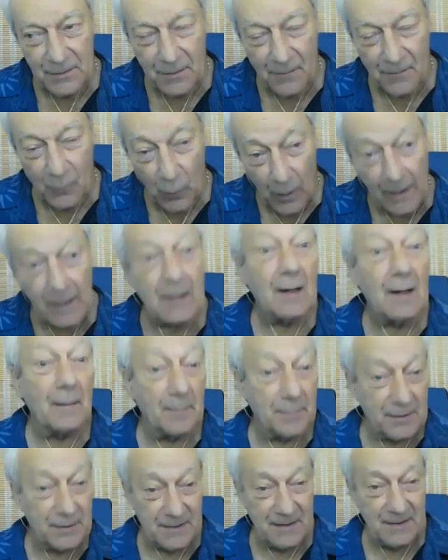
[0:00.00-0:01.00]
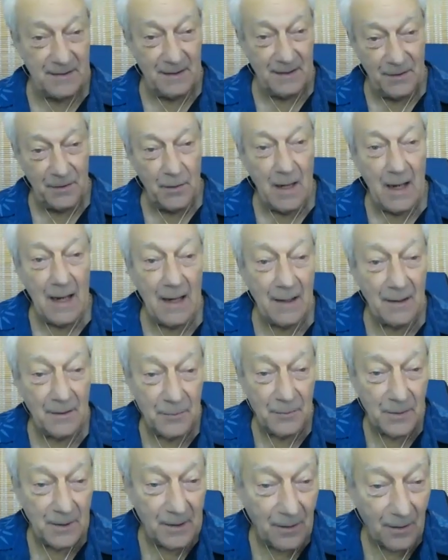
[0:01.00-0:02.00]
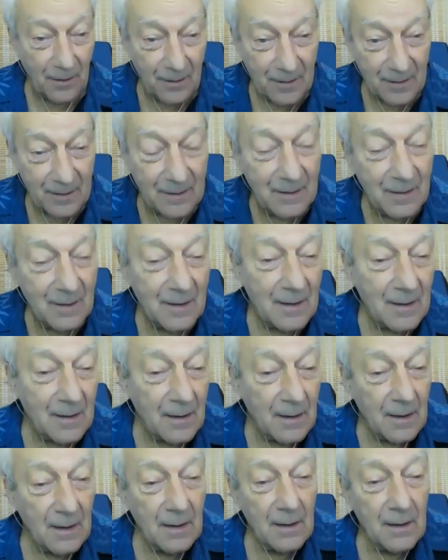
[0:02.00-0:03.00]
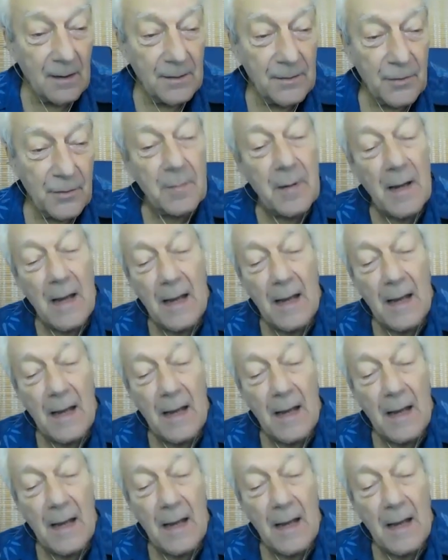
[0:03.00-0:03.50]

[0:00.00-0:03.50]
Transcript: sort of wake ups that you had regarding your